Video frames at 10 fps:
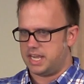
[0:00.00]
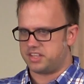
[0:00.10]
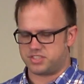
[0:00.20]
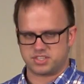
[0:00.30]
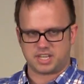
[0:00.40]

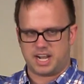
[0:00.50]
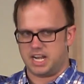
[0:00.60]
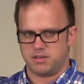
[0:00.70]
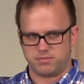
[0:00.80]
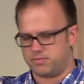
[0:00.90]
It's this
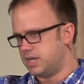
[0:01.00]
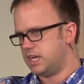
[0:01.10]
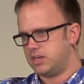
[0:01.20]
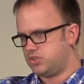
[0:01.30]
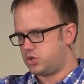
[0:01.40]
kind of
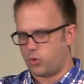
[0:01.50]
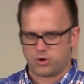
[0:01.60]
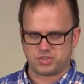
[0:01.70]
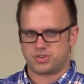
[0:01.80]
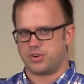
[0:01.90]

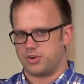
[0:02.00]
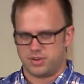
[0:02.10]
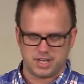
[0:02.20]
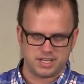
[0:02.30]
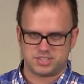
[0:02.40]
tortured